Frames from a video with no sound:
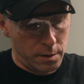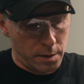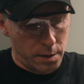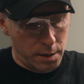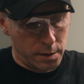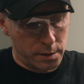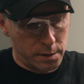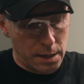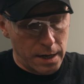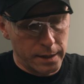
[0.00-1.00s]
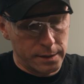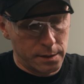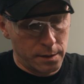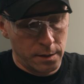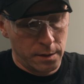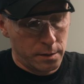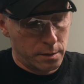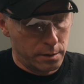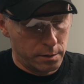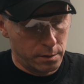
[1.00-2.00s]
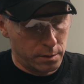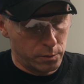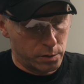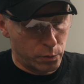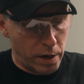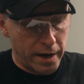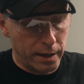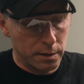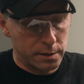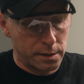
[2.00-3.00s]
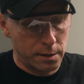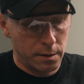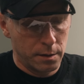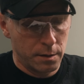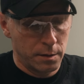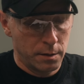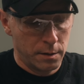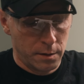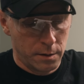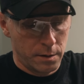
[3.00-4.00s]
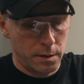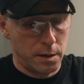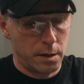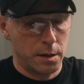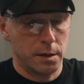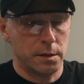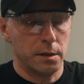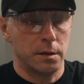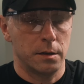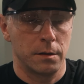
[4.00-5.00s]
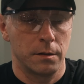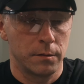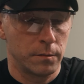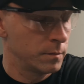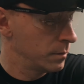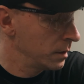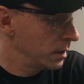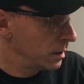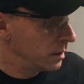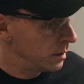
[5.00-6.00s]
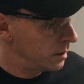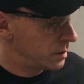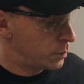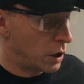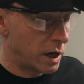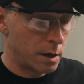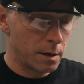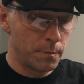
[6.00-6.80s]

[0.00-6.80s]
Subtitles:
And the slides, those rails, and that's it. Spring,